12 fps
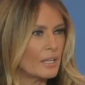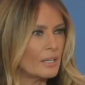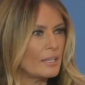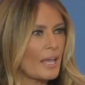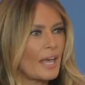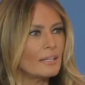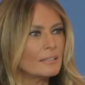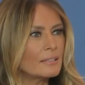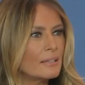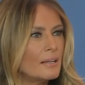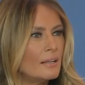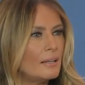Yet,
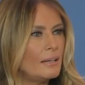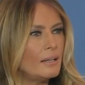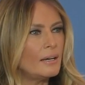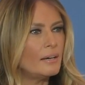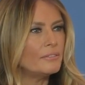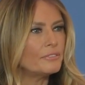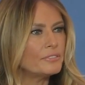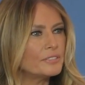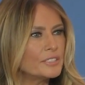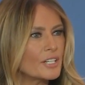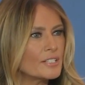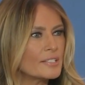
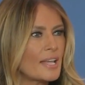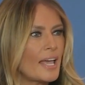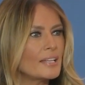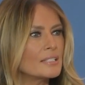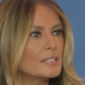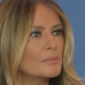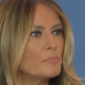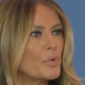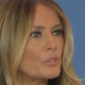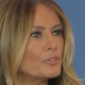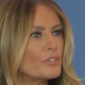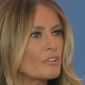love transcends
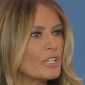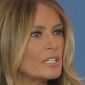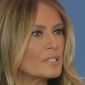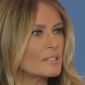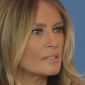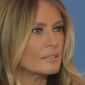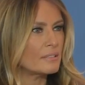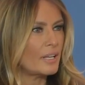boundaries